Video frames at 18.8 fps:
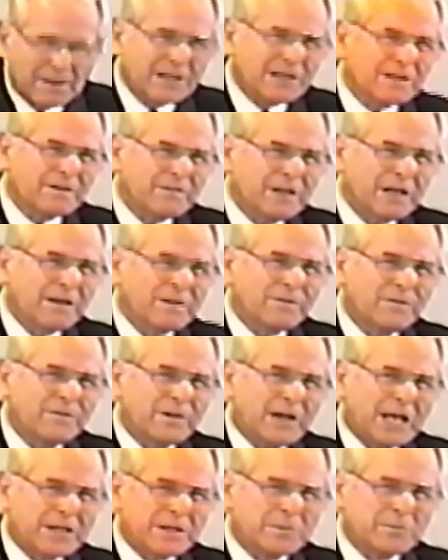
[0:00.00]
Think of the
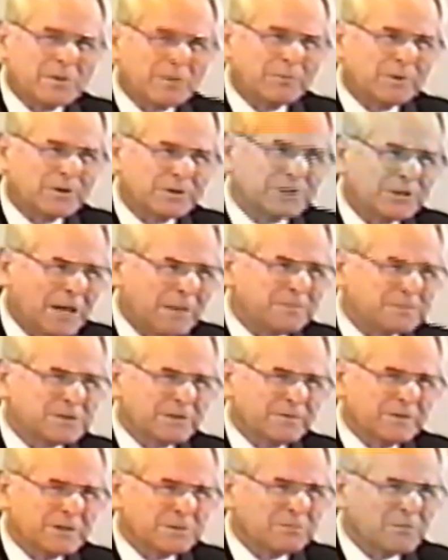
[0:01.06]
unfathomable depths
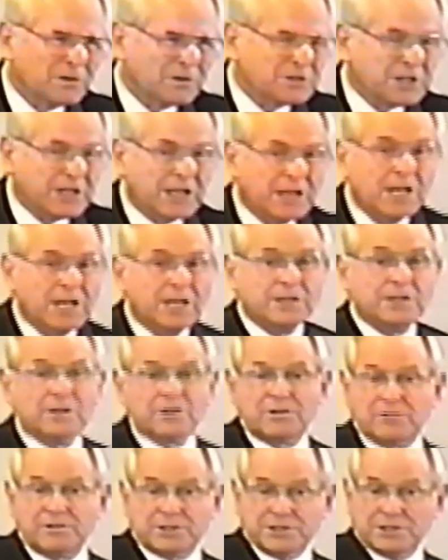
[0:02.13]
of his mercy. Dear
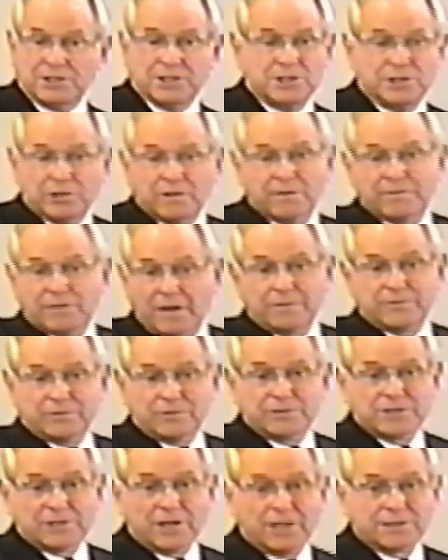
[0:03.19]
Christians, you have loved
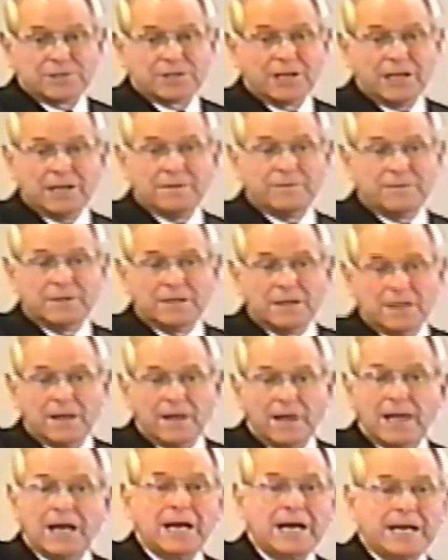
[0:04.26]
ones not saved?
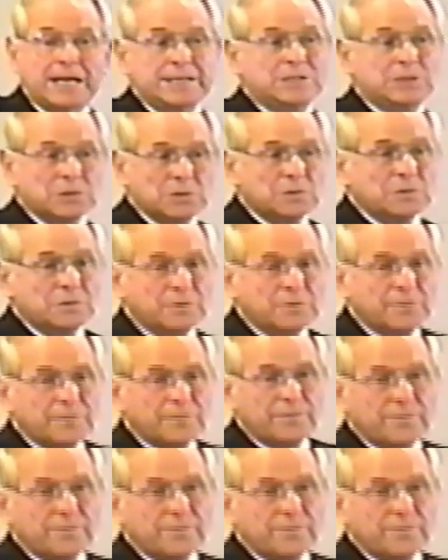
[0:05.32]
I do.